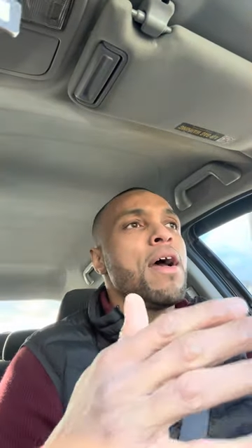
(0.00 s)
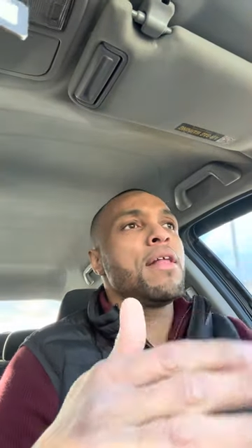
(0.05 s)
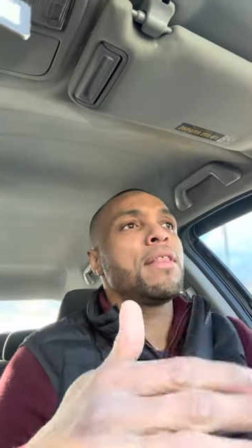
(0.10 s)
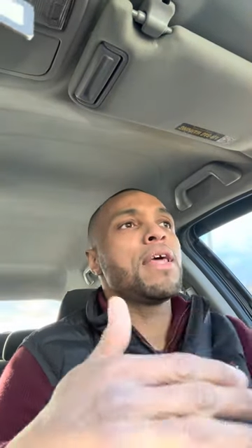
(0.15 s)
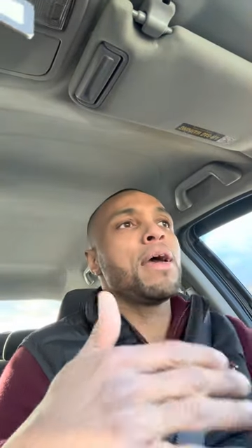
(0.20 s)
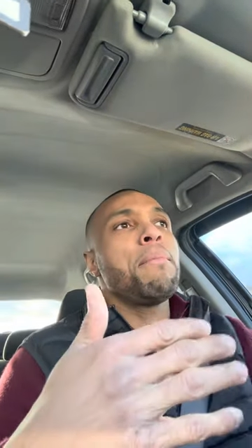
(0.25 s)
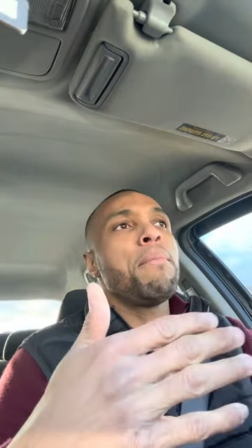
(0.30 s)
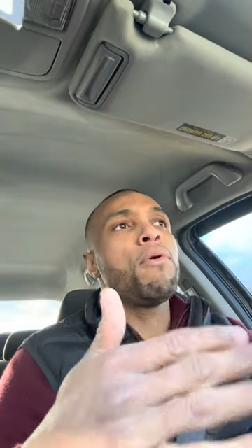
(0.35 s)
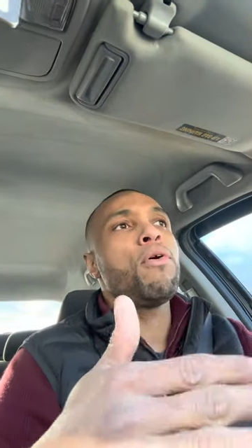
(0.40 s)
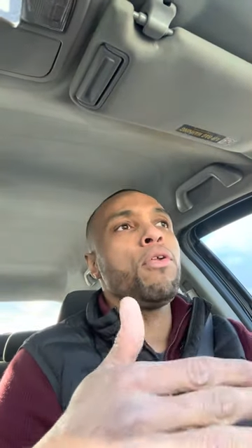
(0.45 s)

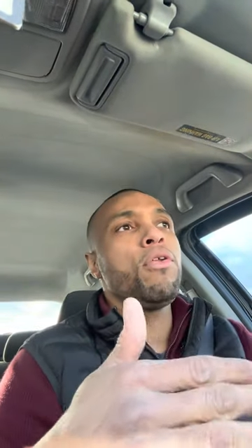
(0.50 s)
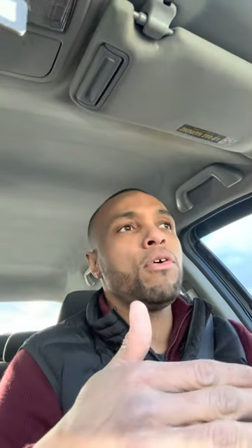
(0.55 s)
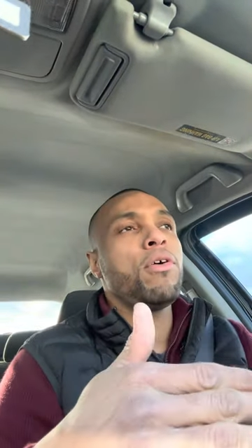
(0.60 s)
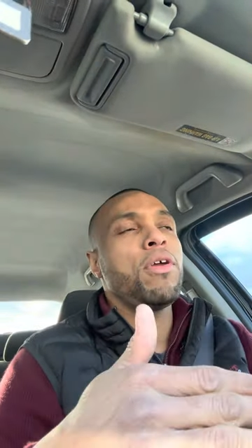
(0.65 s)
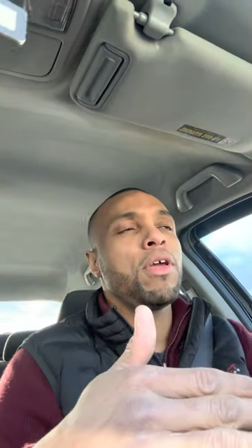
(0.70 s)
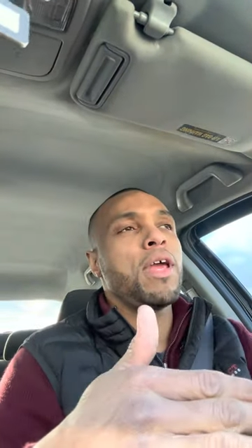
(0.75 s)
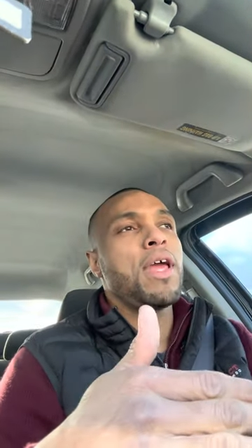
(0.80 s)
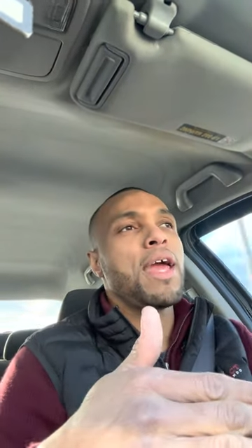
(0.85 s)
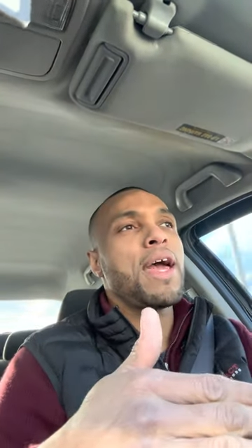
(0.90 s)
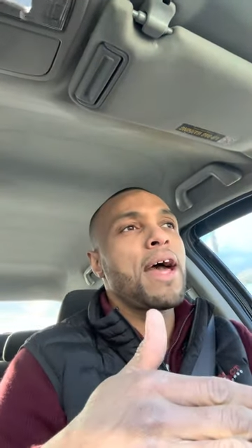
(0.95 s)
they're more
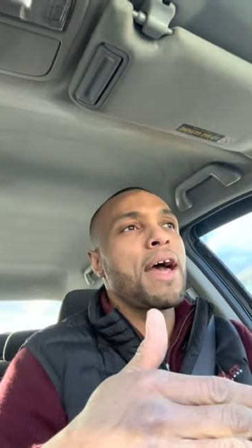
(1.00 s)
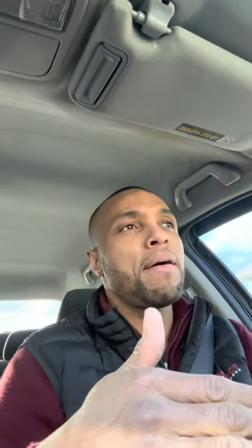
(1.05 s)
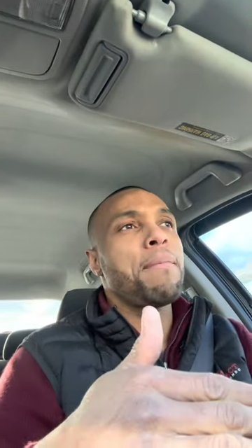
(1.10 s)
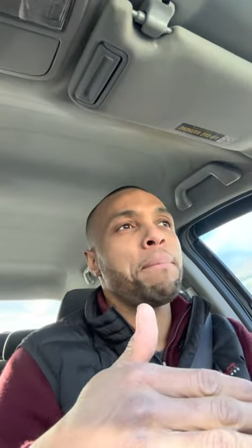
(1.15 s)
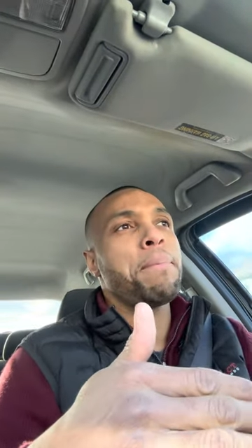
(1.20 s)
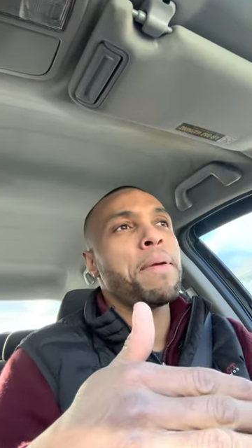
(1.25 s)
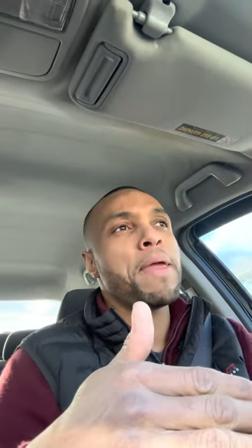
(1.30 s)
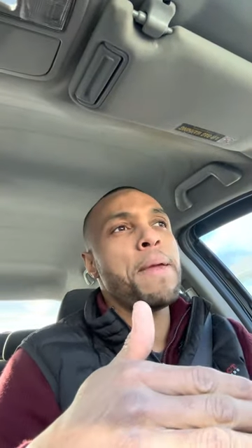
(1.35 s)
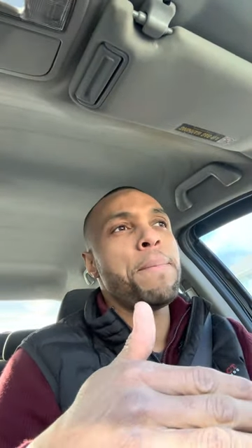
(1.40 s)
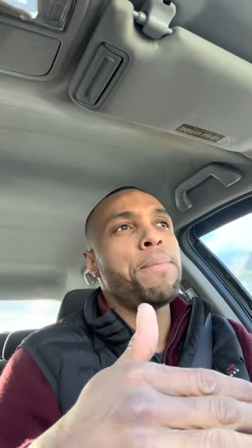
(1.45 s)
looking at
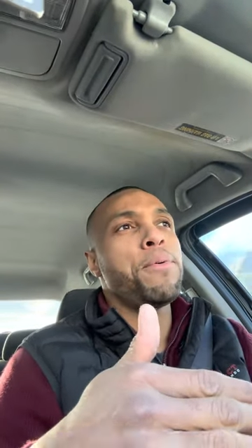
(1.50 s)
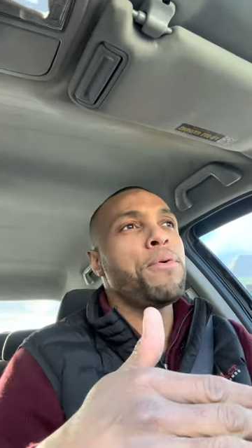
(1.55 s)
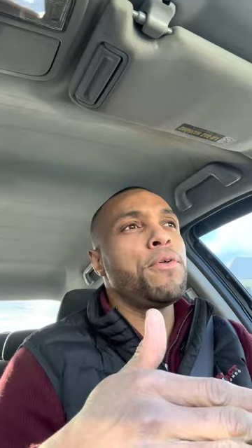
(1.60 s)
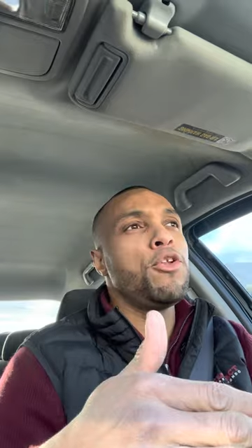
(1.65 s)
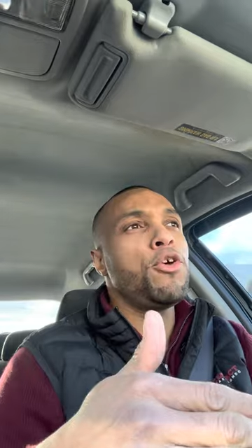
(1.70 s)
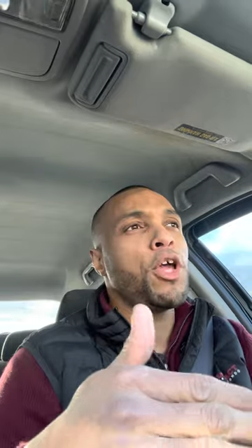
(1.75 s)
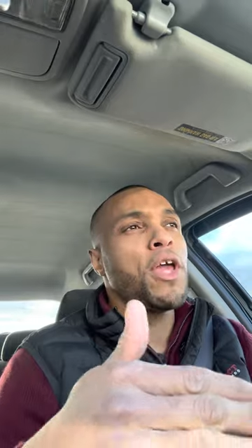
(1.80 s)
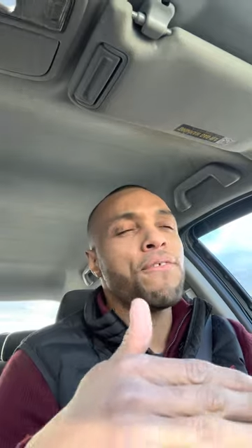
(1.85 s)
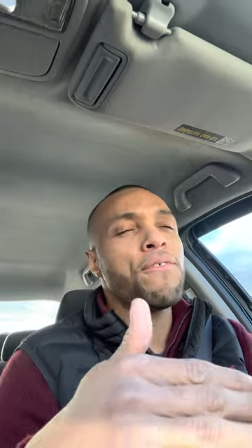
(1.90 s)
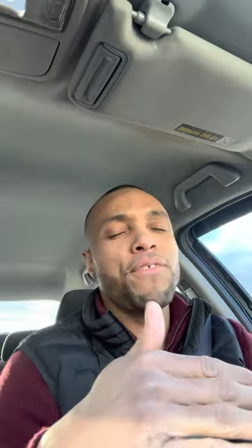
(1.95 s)
people,
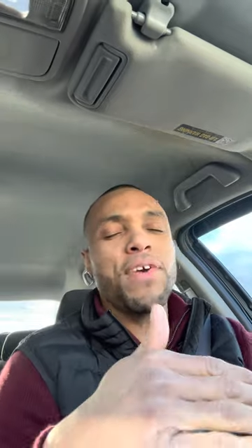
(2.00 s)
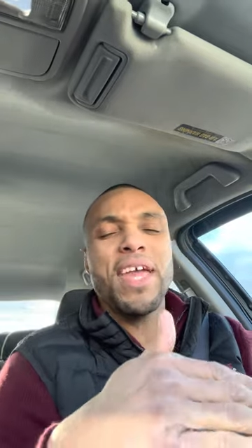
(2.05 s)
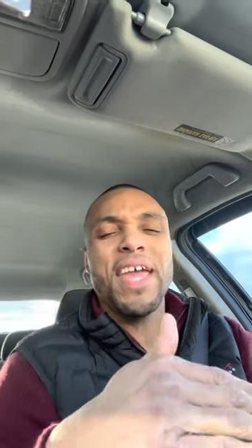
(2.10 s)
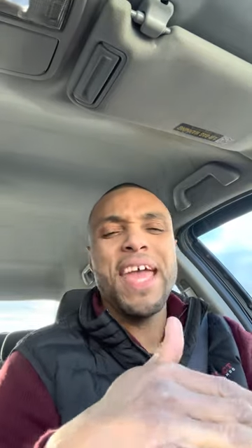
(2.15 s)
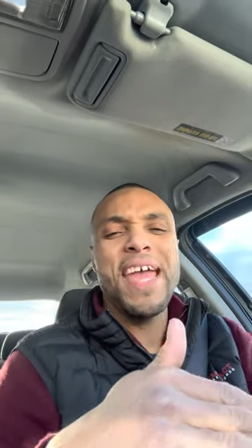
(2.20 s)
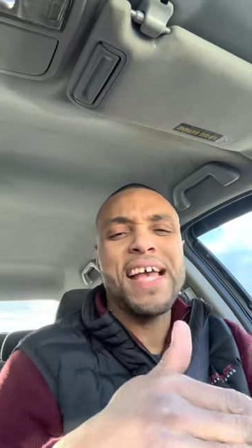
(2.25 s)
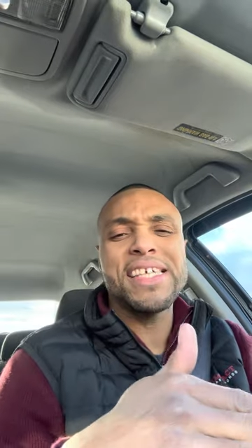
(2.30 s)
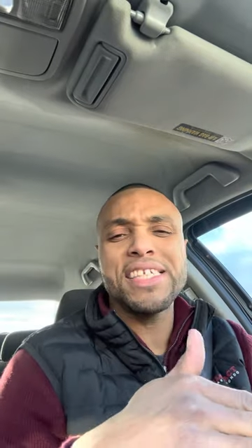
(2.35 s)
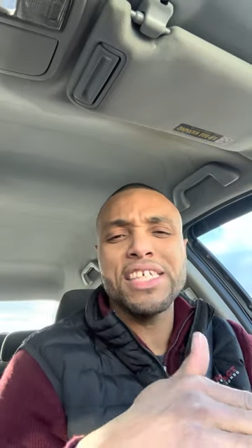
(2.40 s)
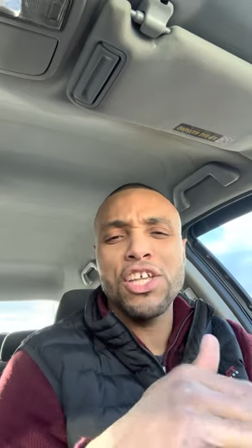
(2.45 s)
looking for
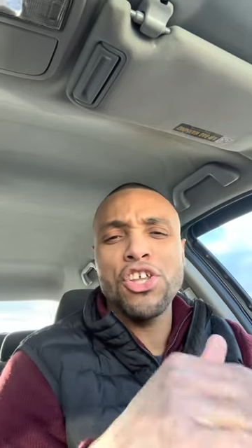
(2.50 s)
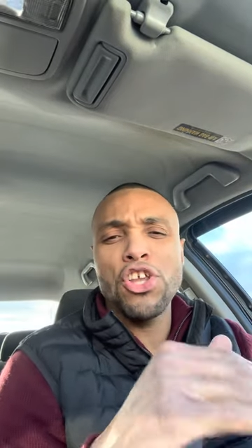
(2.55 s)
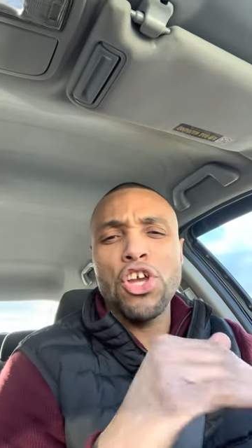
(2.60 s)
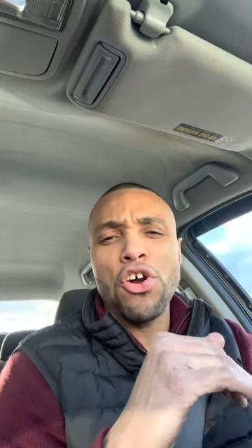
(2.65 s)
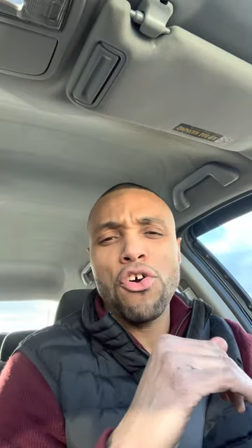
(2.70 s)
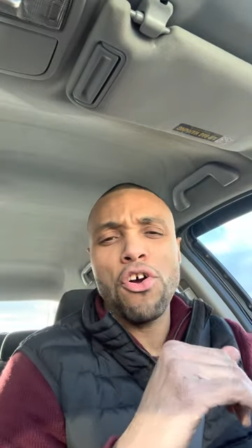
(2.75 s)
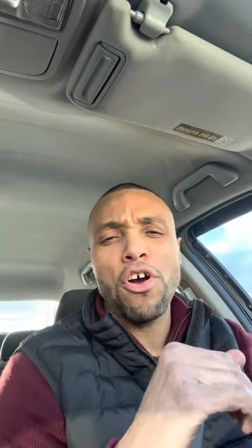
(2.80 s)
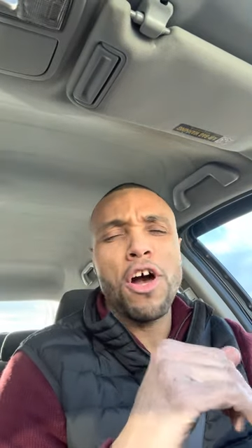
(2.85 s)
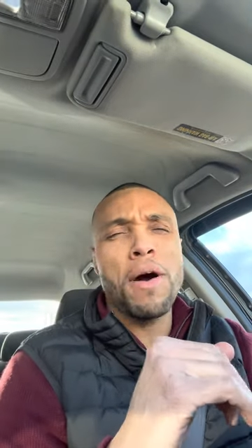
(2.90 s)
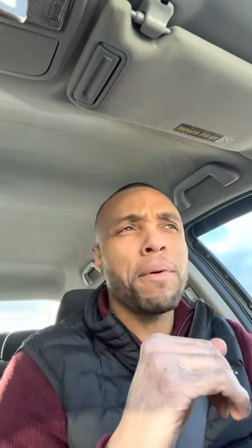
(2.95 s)
kinks in
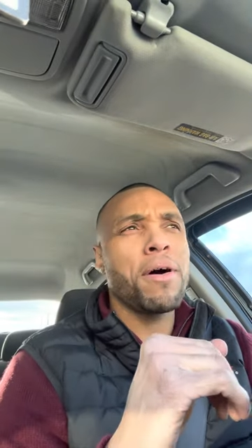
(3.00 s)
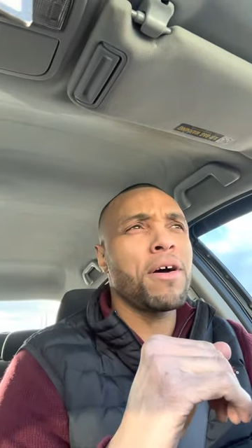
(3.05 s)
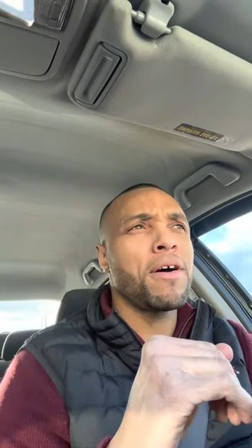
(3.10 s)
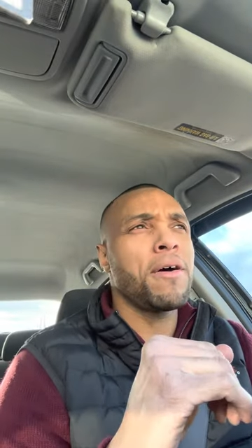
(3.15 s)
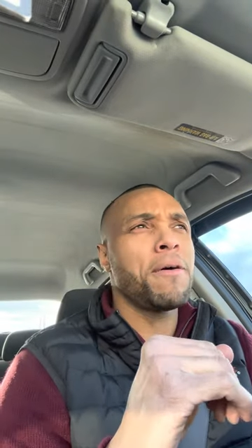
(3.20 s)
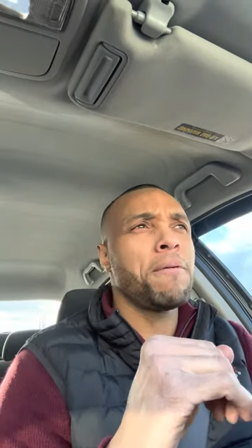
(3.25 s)
your armor.